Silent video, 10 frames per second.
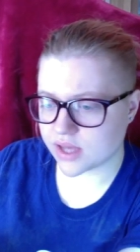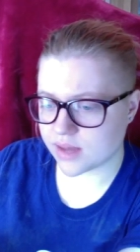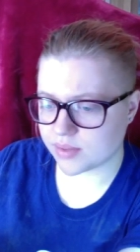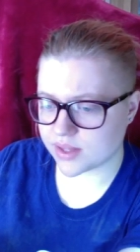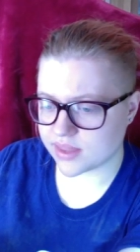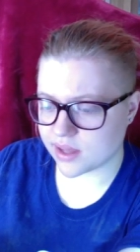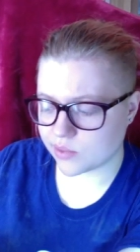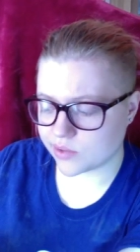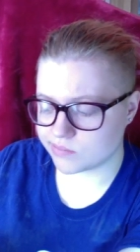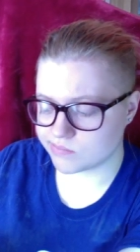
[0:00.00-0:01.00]
played that
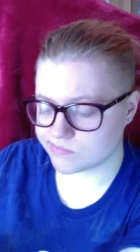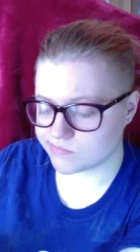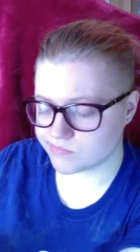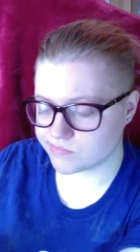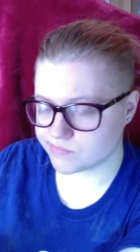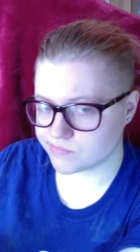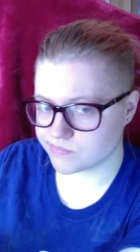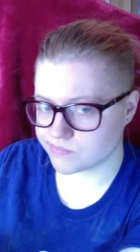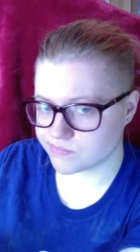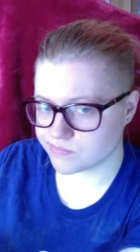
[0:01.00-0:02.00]
one.
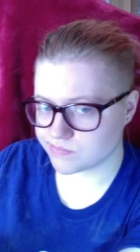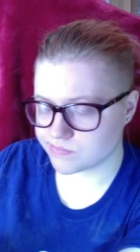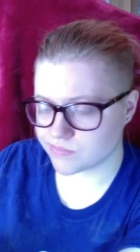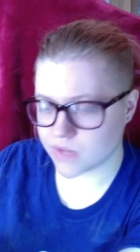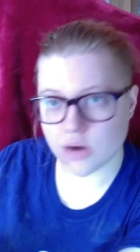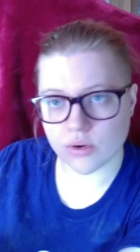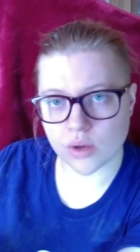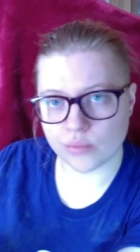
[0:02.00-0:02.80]
I don't know.